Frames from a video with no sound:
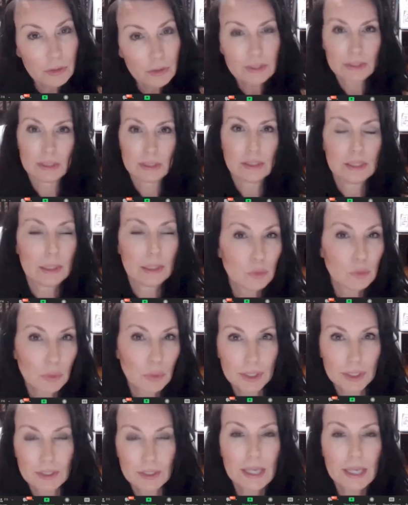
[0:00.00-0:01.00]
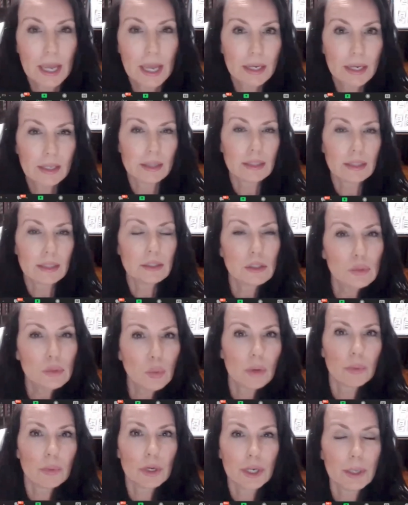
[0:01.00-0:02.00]
This is the steps we're going to take. And this is
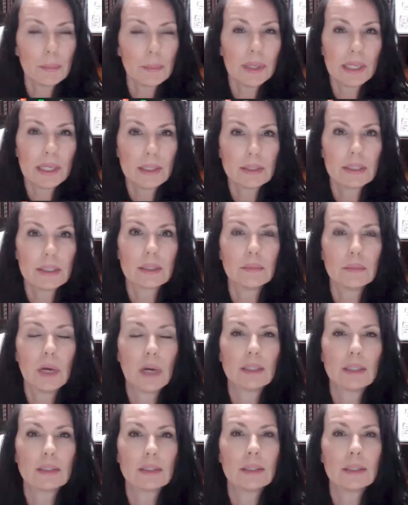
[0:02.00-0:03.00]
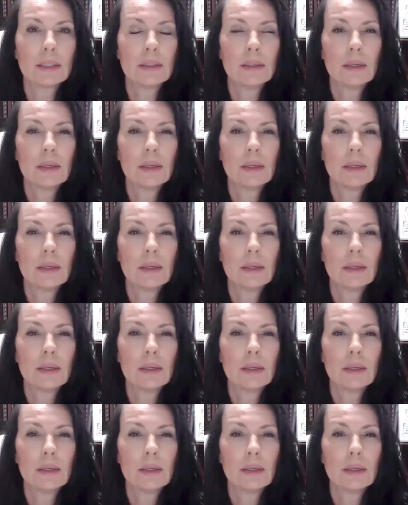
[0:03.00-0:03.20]
where we're going to be in 6 months.